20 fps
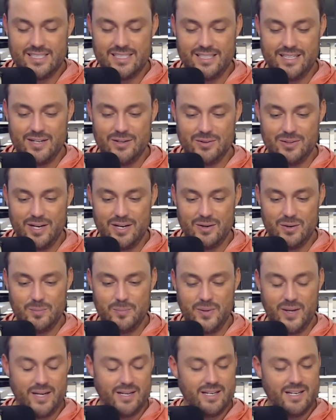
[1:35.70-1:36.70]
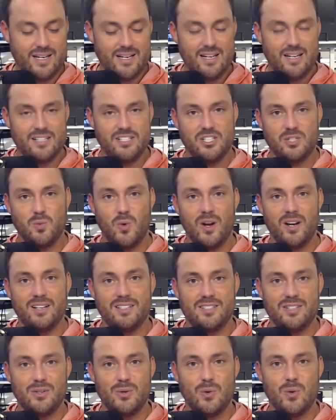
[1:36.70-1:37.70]
here later. But just wanted
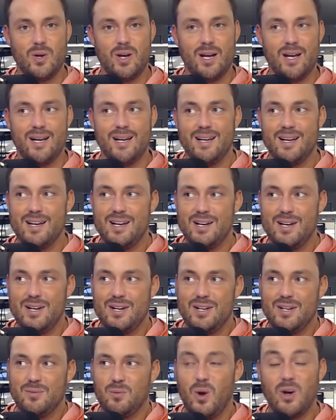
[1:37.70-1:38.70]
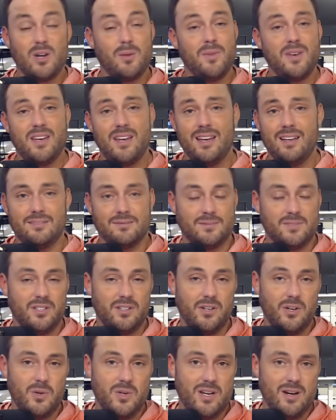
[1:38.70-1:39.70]
to welcome you in to the
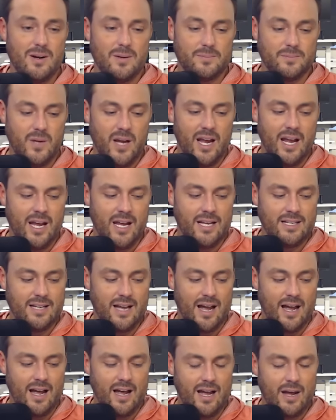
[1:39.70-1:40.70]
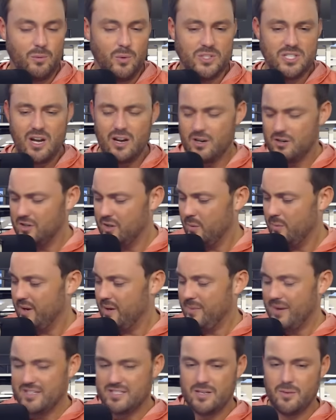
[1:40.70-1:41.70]
new year. And we'll talk a little bit
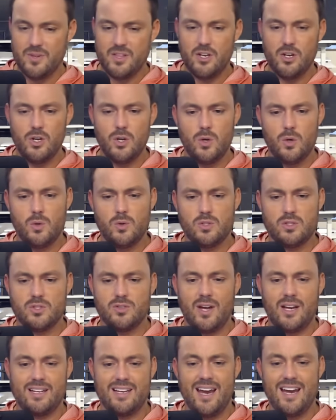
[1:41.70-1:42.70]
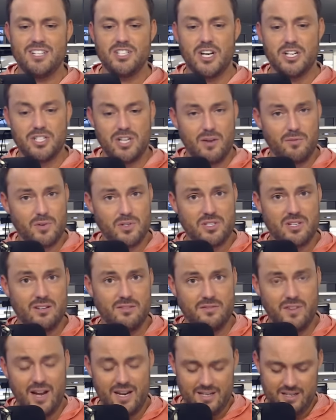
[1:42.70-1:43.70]
about some of the news, like KJ Jefferson
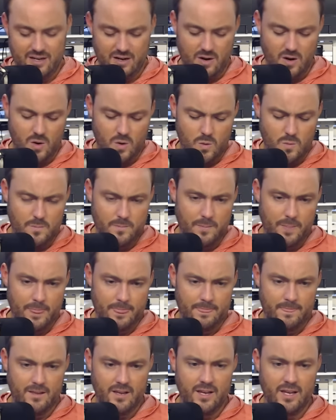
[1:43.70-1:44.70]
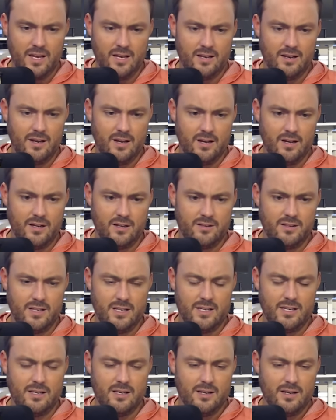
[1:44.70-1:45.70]
finding a home. And
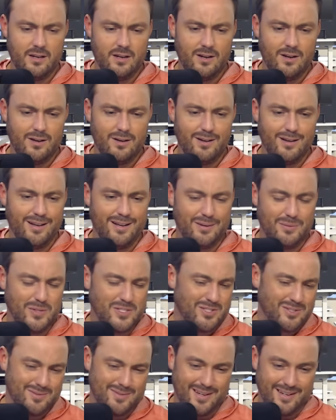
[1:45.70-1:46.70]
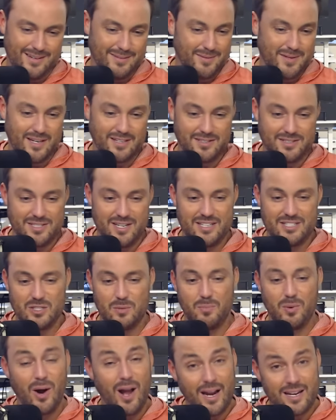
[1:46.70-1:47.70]
which I'm not going to say it's
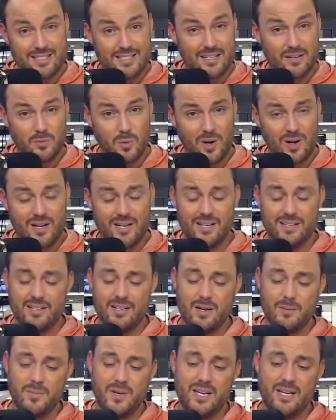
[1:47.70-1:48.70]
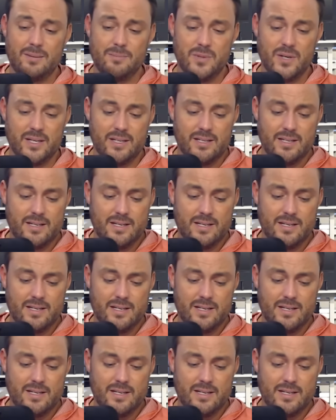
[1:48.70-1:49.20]
surprising of where he ended up being, but